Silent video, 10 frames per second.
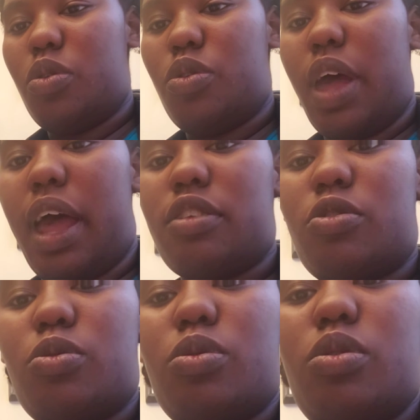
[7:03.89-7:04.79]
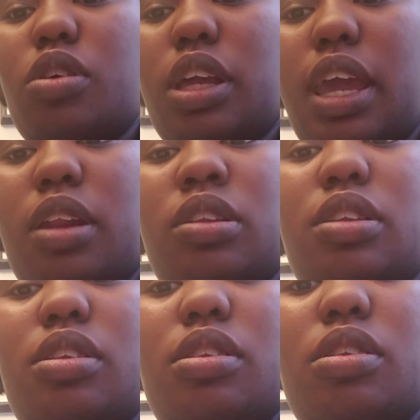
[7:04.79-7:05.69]
that's
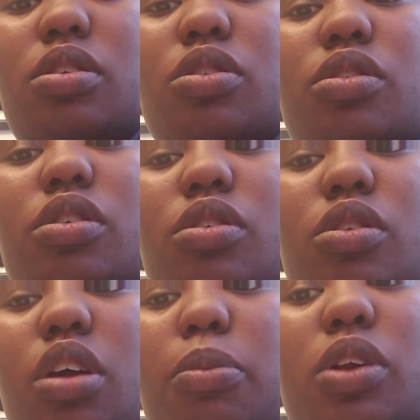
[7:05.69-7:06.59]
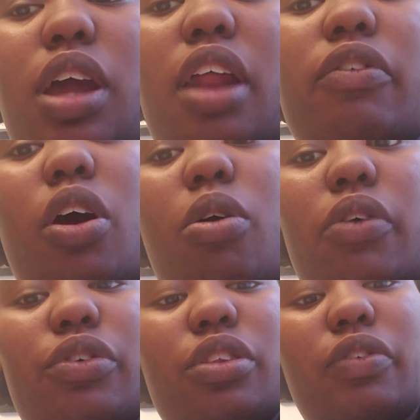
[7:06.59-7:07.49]
again I'm going to kind of go
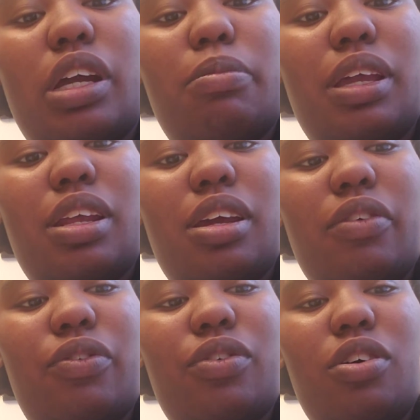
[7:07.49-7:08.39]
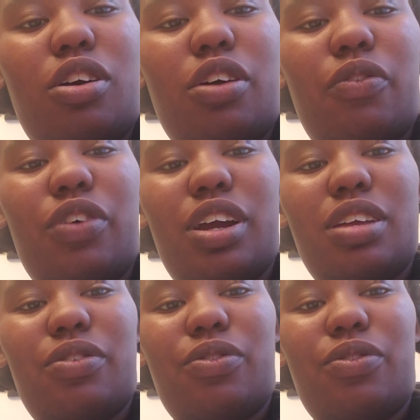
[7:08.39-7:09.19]
over the very beginning of or very